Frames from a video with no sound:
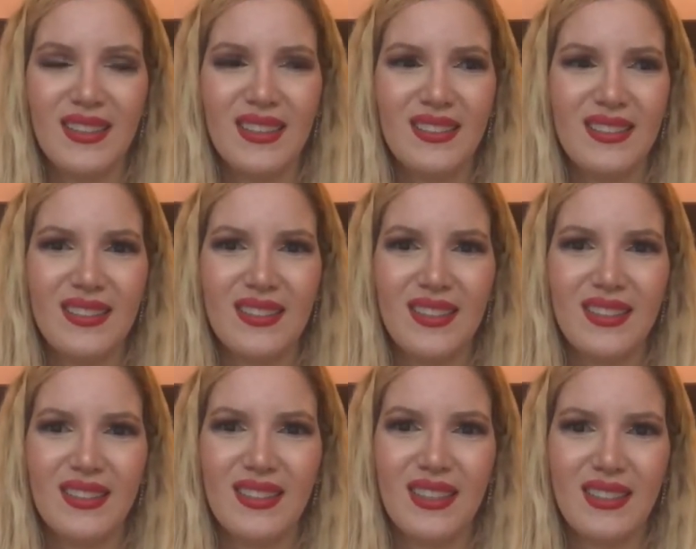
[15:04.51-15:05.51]

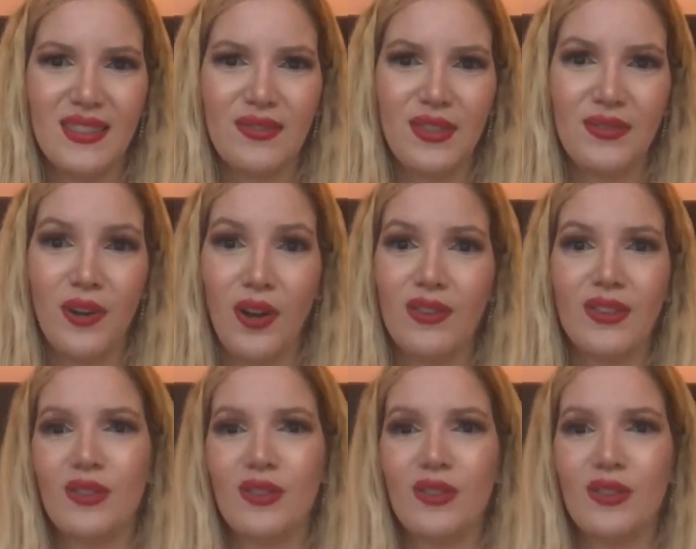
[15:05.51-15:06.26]
it's a free for all.